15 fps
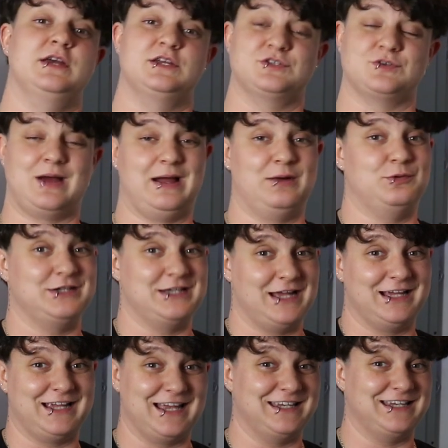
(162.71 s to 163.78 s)
So I
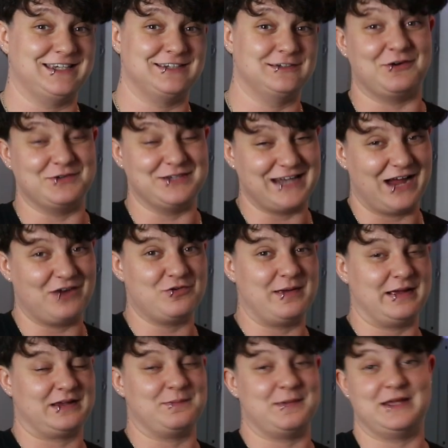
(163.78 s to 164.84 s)
would not
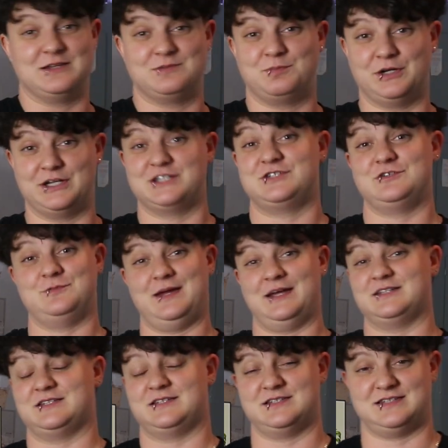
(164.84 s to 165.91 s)
recommend putting 2
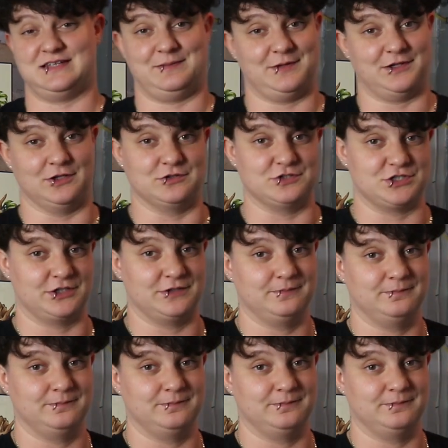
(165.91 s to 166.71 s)
males in the same enclosure.